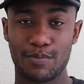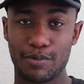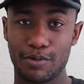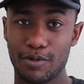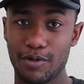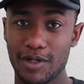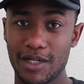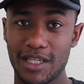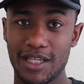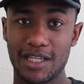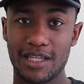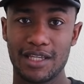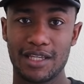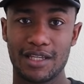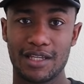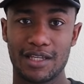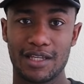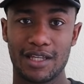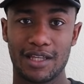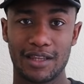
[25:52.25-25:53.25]

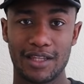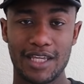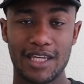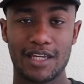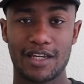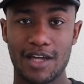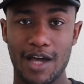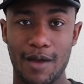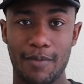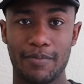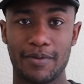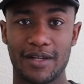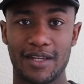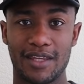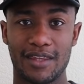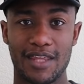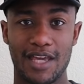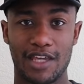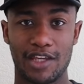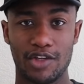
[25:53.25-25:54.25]
pretty elite
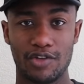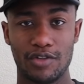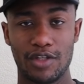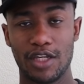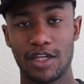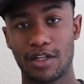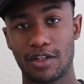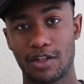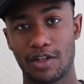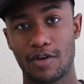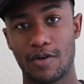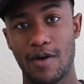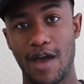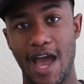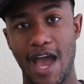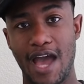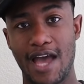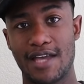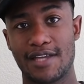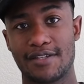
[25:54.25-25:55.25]
company that Uniqlo
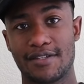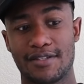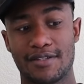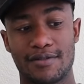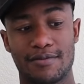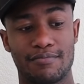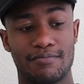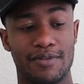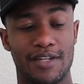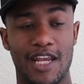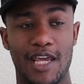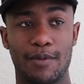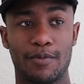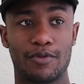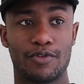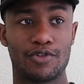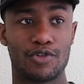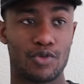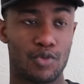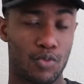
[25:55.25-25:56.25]
has been
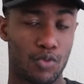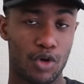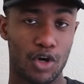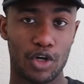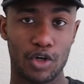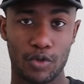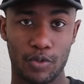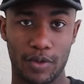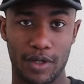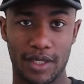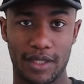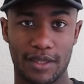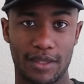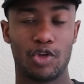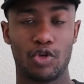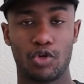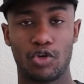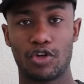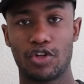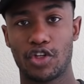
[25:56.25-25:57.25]
able to work with
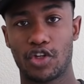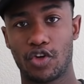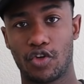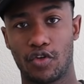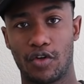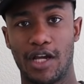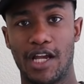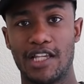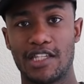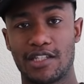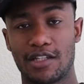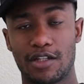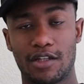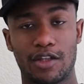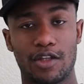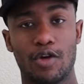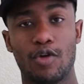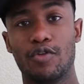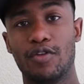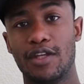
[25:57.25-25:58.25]
in order to create
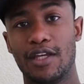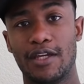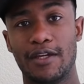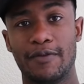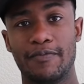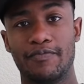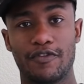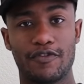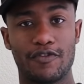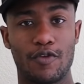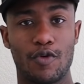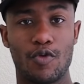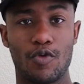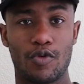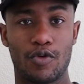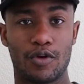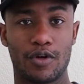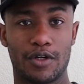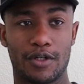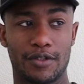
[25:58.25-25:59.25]
clothing
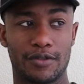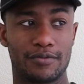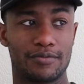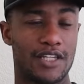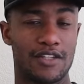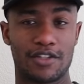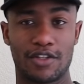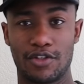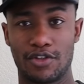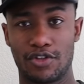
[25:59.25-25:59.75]
for its